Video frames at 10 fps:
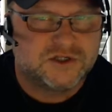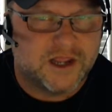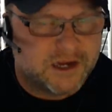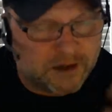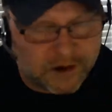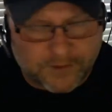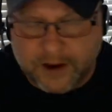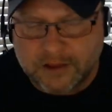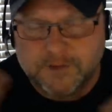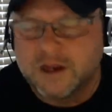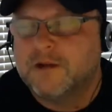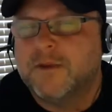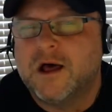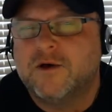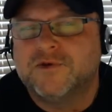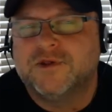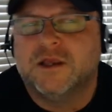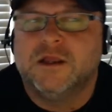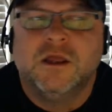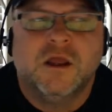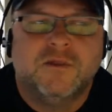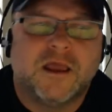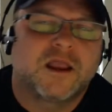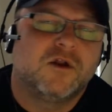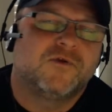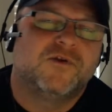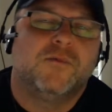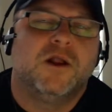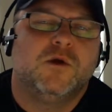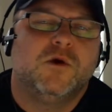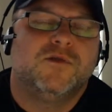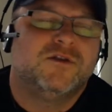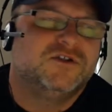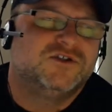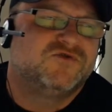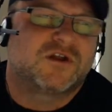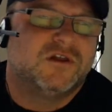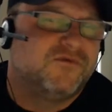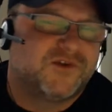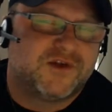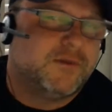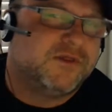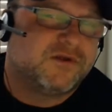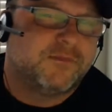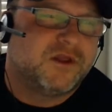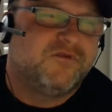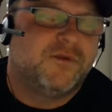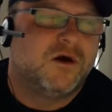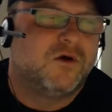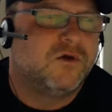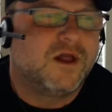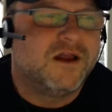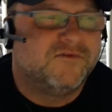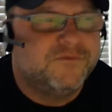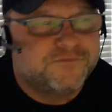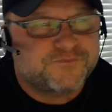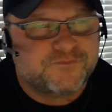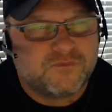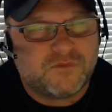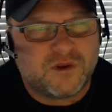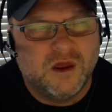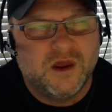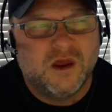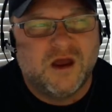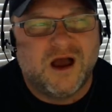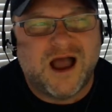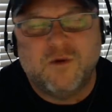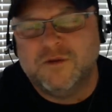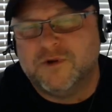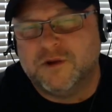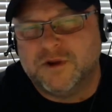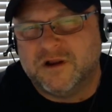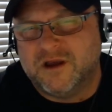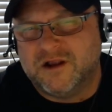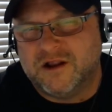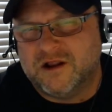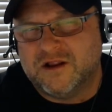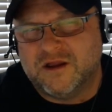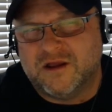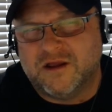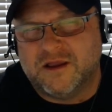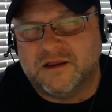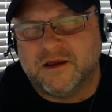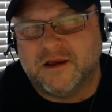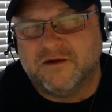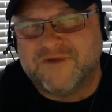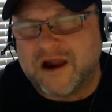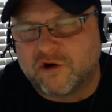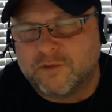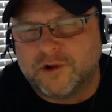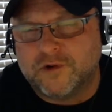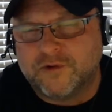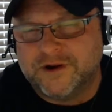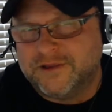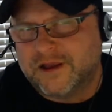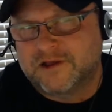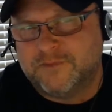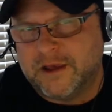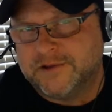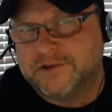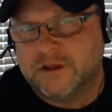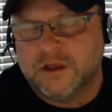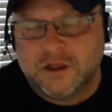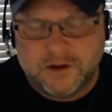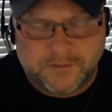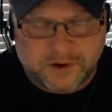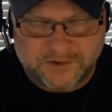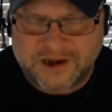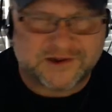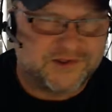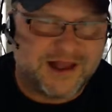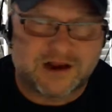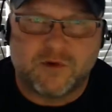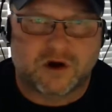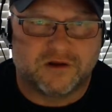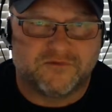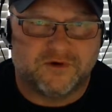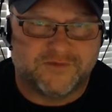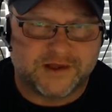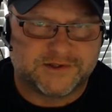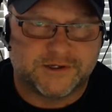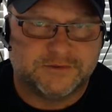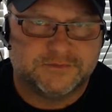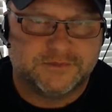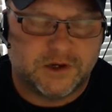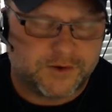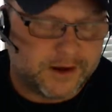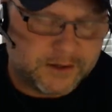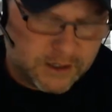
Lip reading: thinking, all right, let me get a policy that I can earn some money with, and strictly for something for my whole life, I wouldn't put them in a variable or an index based, because they got a stock market for investing. All right,